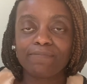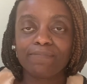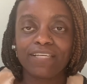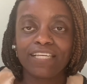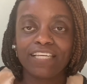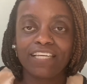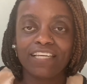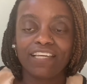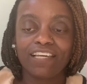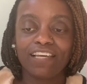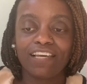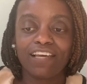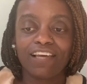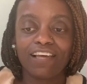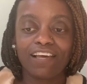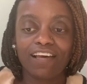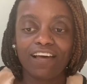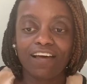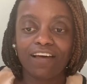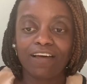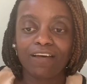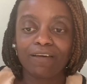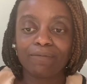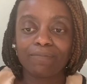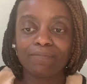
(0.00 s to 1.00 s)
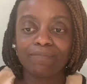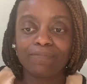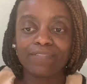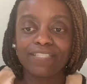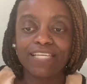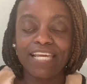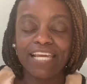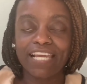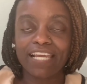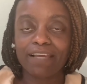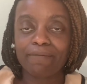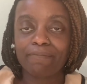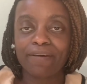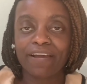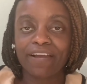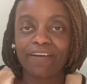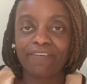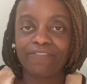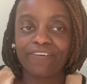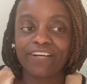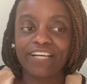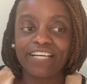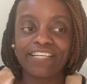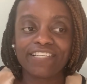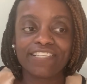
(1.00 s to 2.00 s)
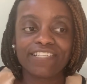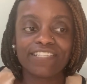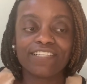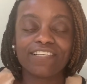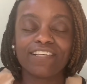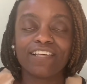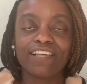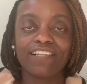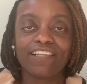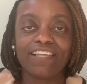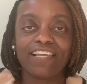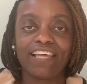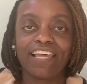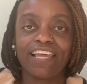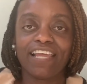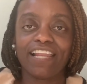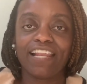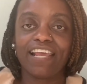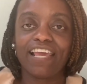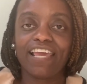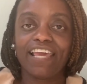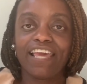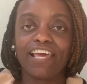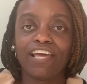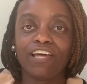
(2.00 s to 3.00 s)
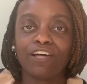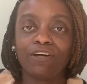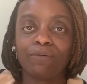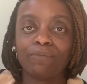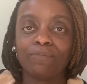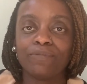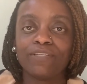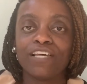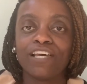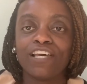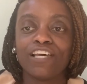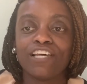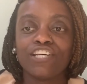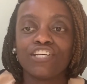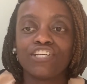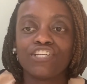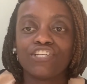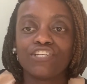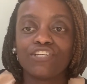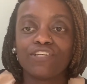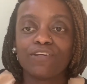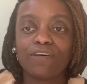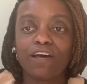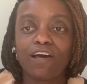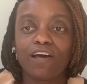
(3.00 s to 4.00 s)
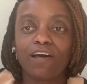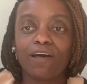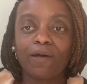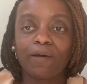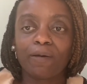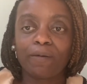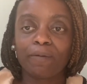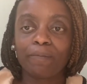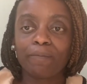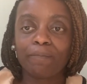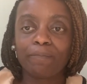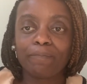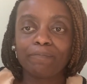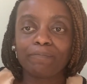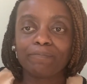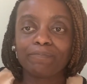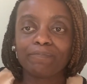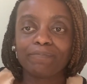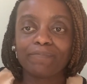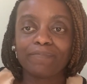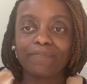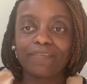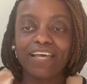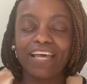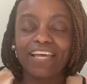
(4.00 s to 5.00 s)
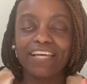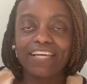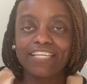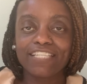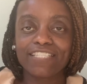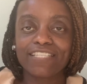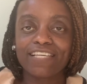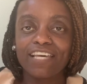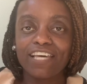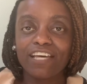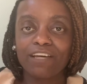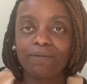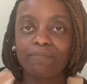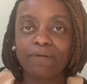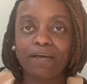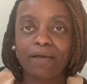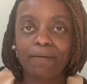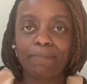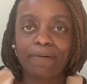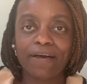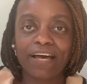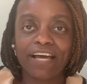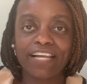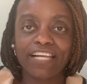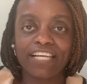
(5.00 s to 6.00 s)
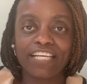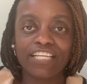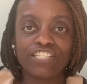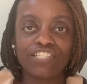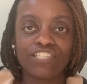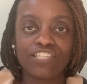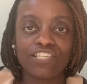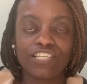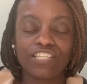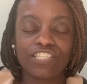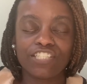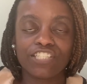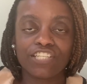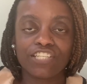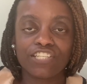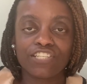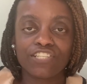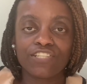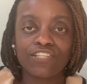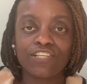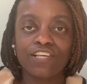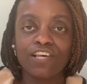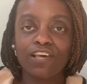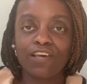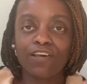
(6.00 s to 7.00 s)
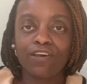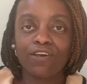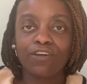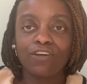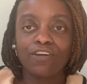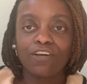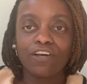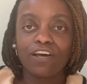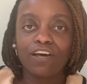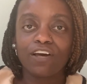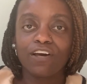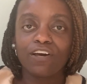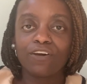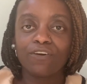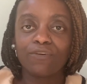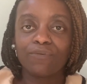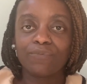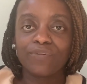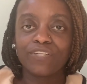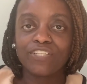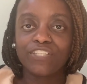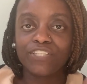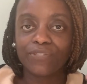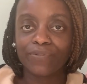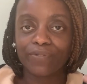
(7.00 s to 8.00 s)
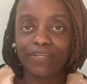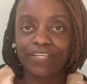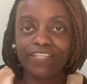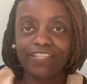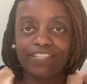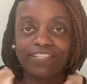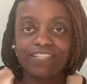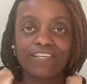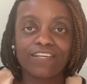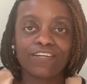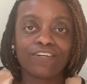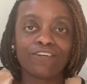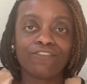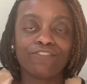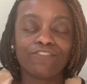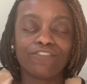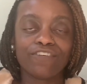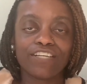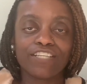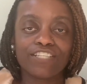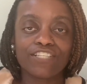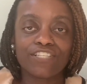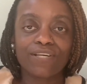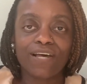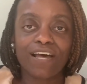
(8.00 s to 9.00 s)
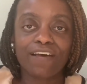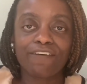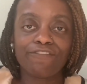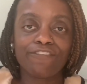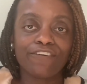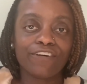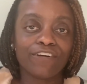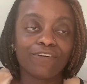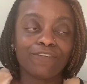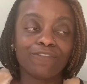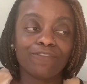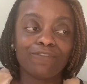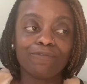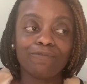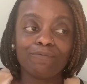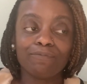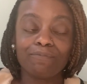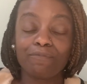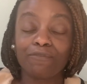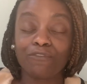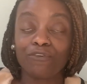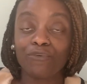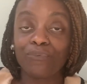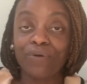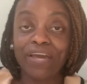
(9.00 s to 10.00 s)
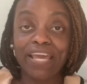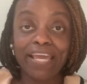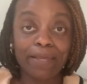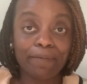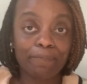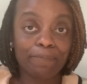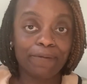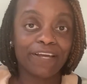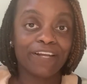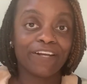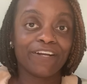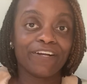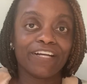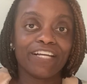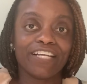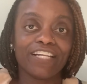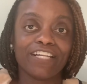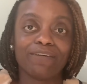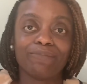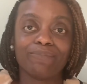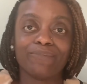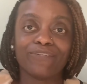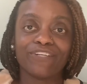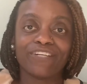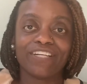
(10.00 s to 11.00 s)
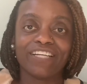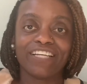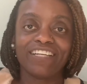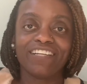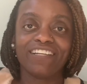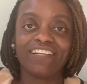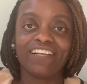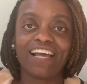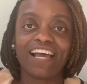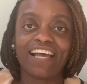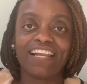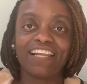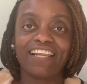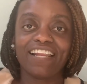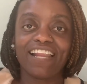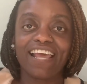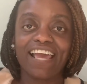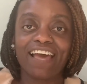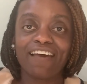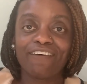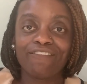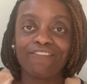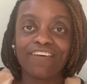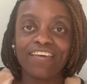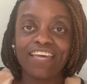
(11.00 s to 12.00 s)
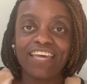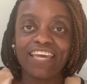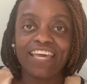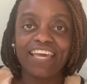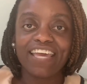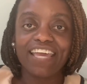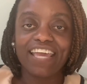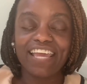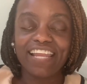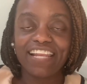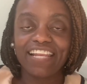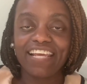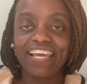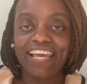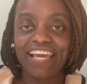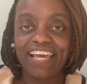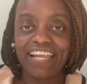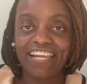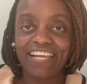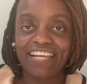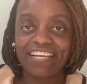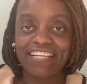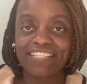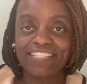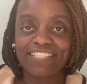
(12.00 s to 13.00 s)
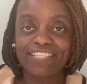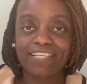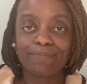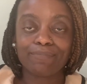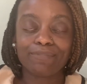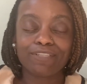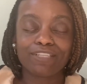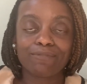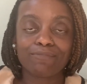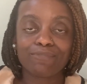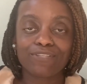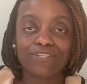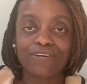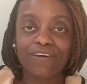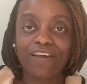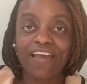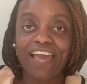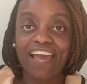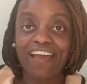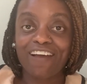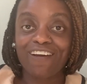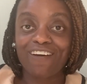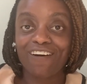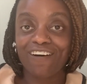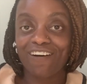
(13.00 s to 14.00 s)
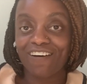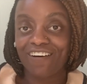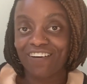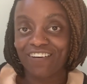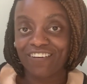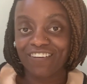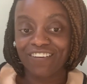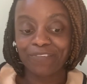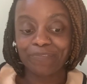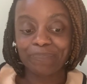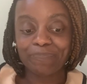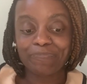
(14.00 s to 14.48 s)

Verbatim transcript: me um, taking my rest, then it helped, um, I guess it helped my body to just uh, renew itself. And so I felt way better in the morning. I didn't have any headache symptoms at all.